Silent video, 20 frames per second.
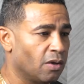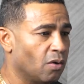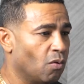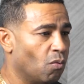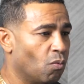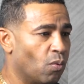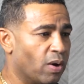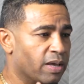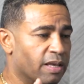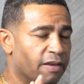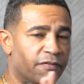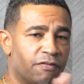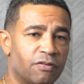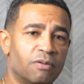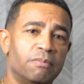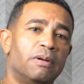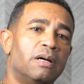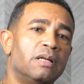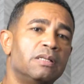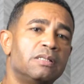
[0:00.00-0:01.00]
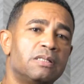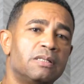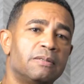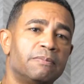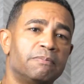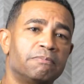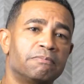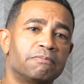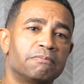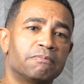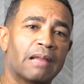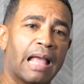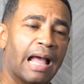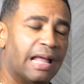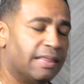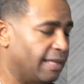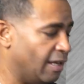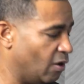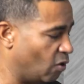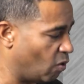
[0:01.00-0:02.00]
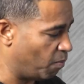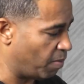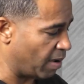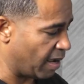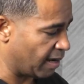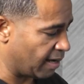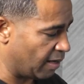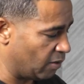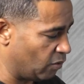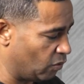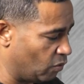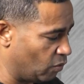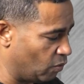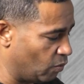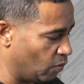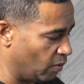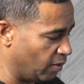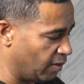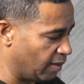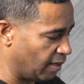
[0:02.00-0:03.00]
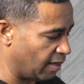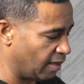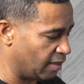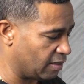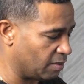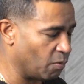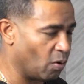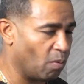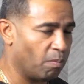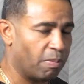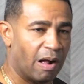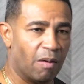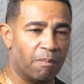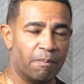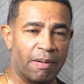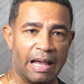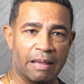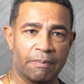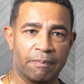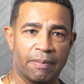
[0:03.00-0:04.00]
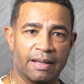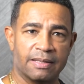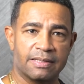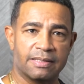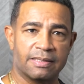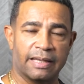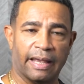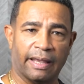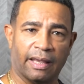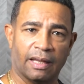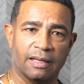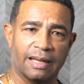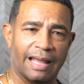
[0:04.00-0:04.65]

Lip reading: wait a few months, and then go back and do the small bowel bypass second.